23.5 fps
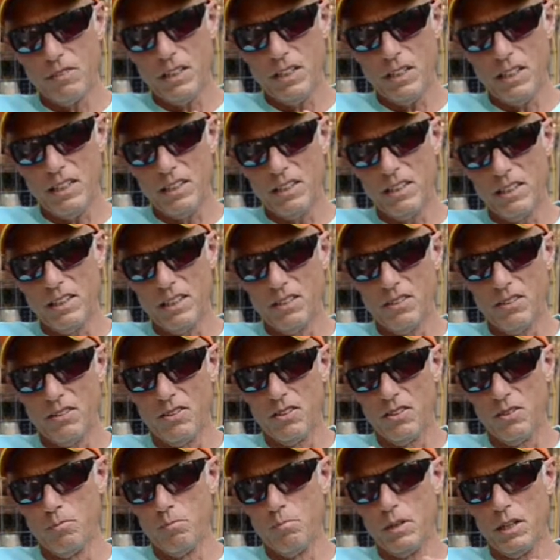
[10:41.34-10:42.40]
kind of getting
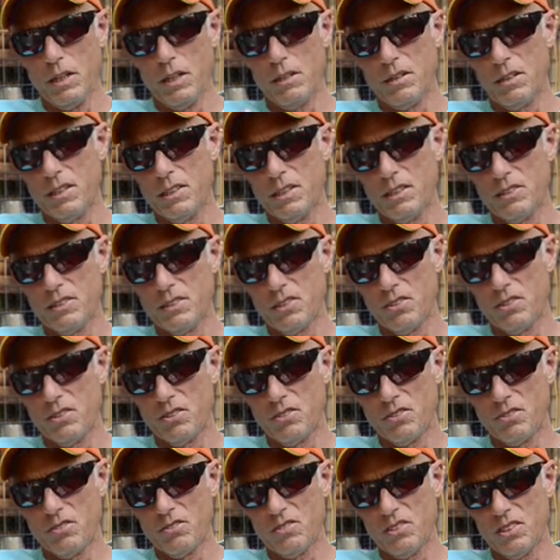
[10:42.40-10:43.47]
their bearings, and
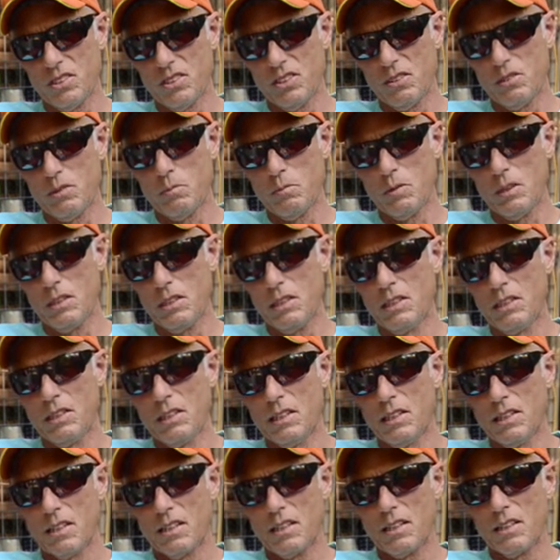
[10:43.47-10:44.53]
they seem to be
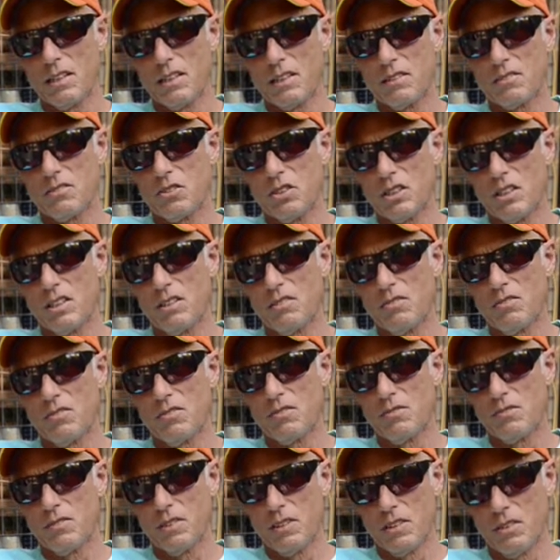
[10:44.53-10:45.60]
like trying to,
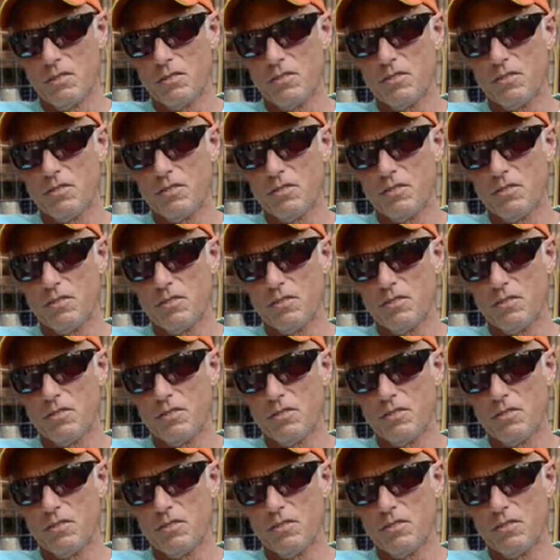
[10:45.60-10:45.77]
you know,